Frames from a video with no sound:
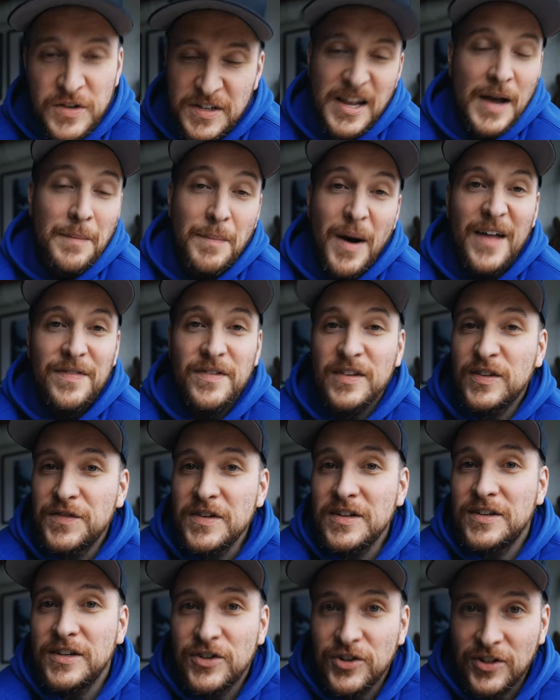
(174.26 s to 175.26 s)
You see, I bought this
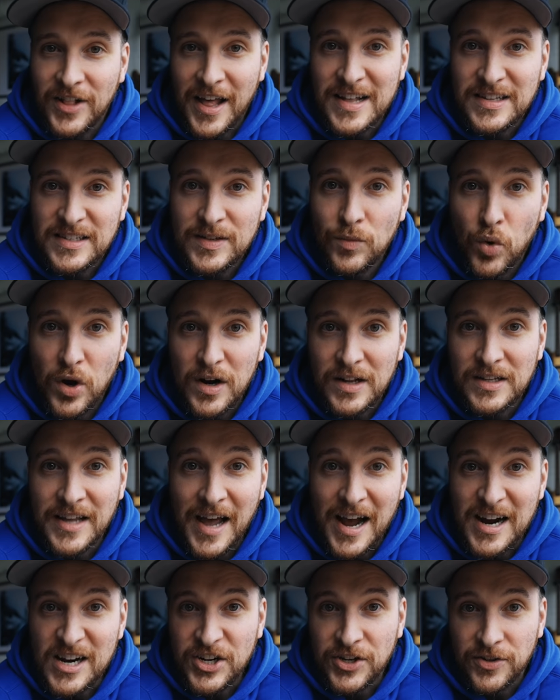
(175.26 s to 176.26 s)
vintage lens and wanted
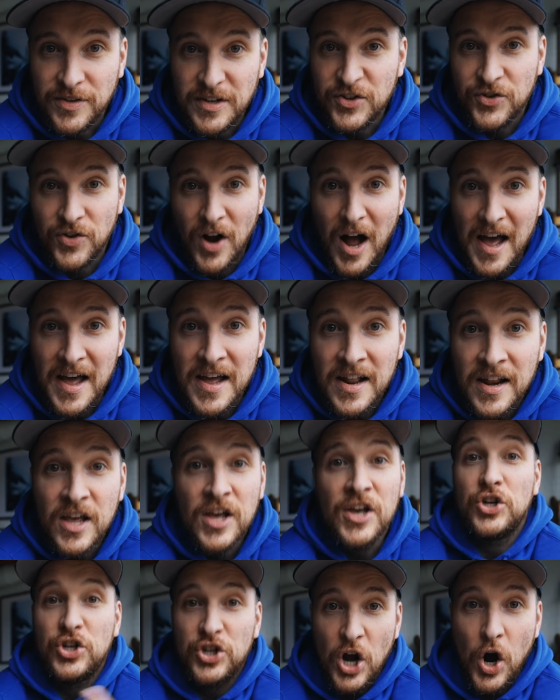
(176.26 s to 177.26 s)
to actually try it,
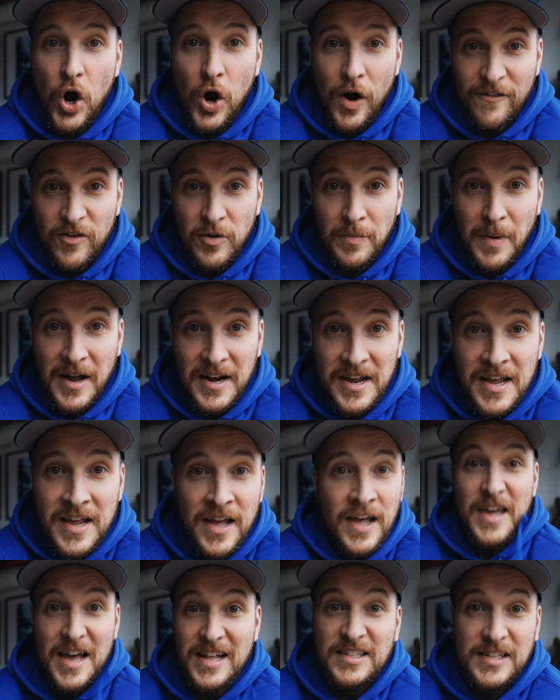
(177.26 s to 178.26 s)
show everybody,
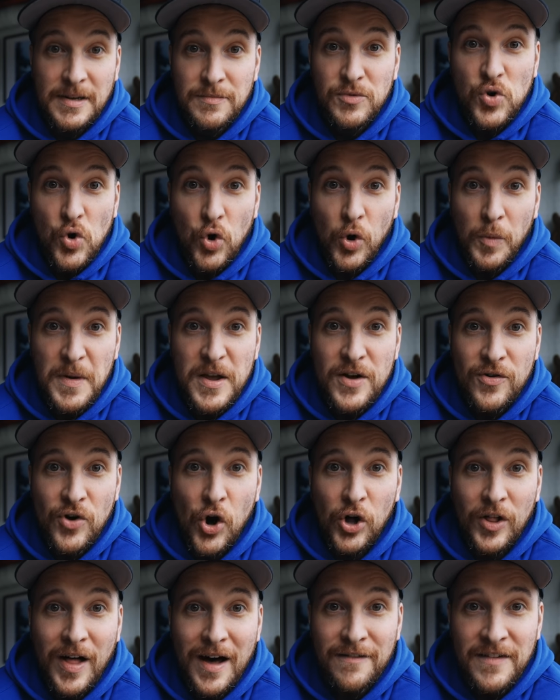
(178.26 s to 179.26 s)
get some cool
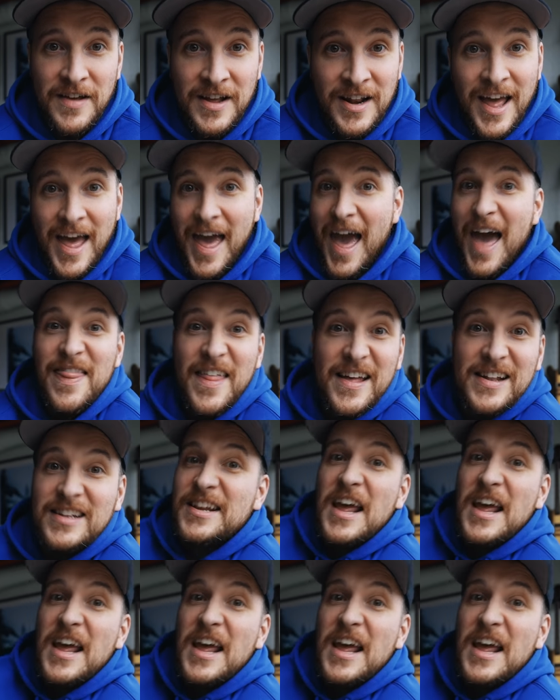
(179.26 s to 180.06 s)
B-roll of it, and then